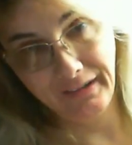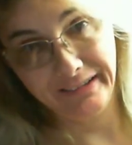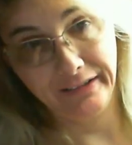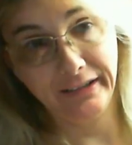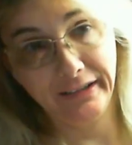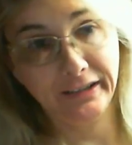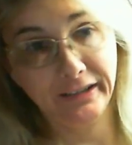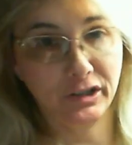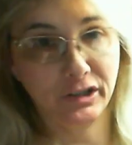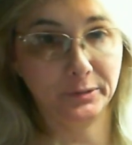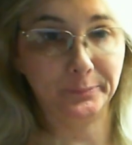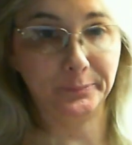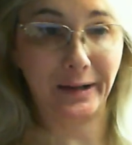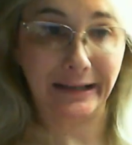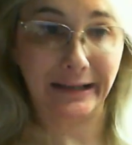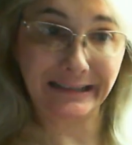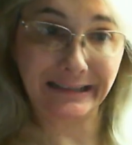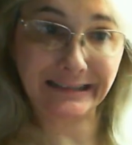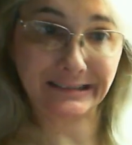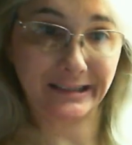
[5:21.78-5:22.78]
And then you can
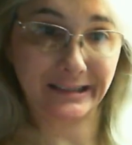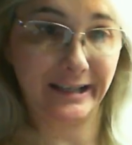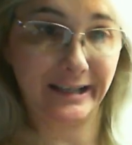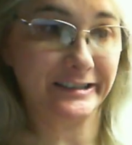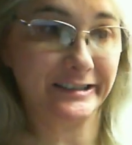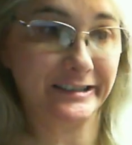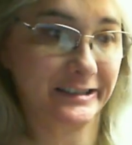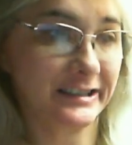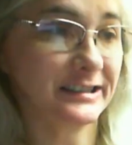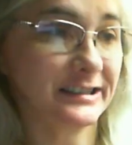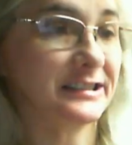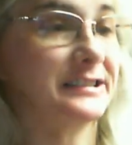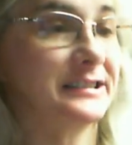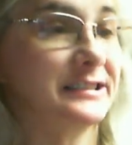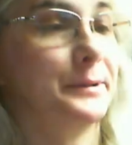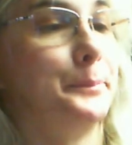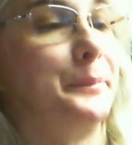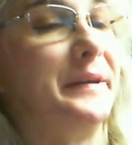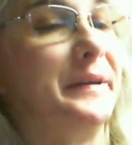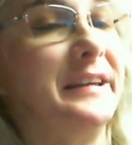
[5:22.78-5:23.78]
buy these lenses. This is
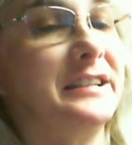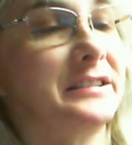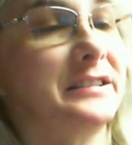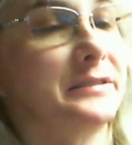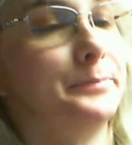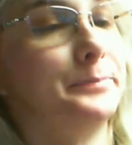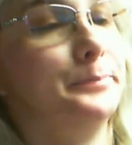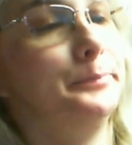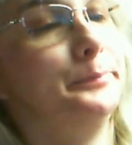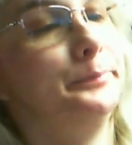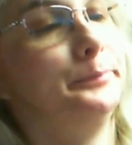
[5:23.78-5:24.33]
a beast.